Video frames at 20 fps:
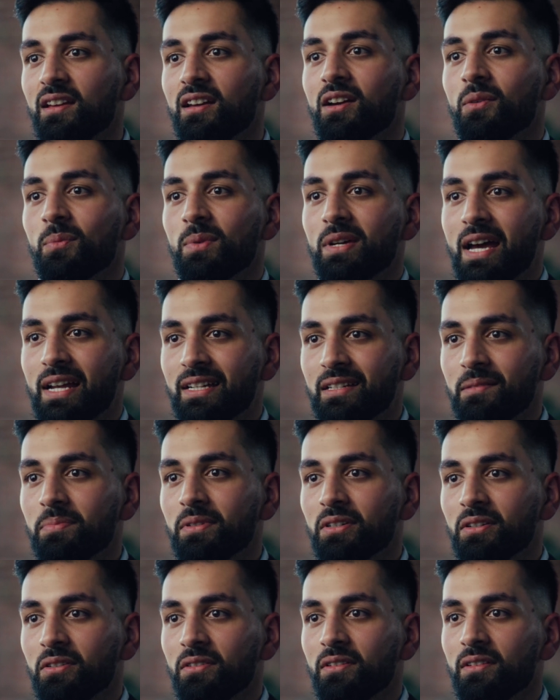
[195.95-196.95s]
and we had to
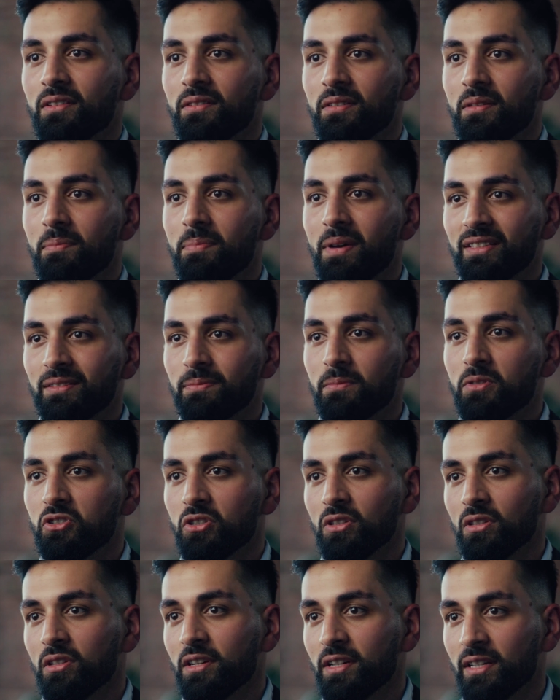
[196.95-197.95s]
build the best
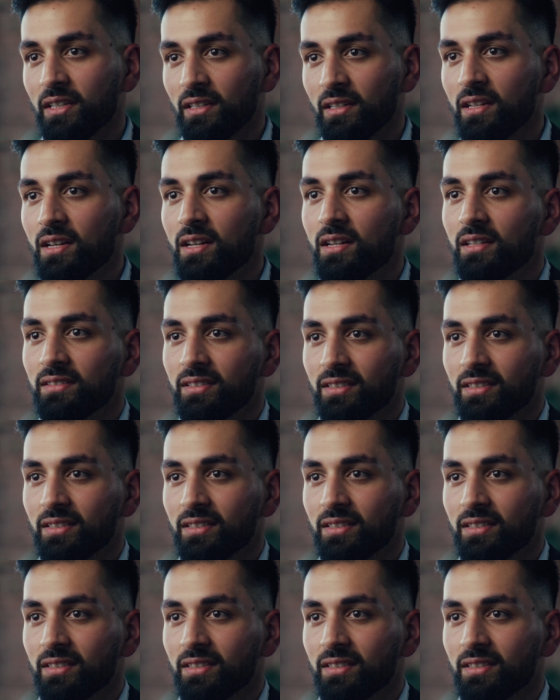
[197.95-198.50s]
machine learning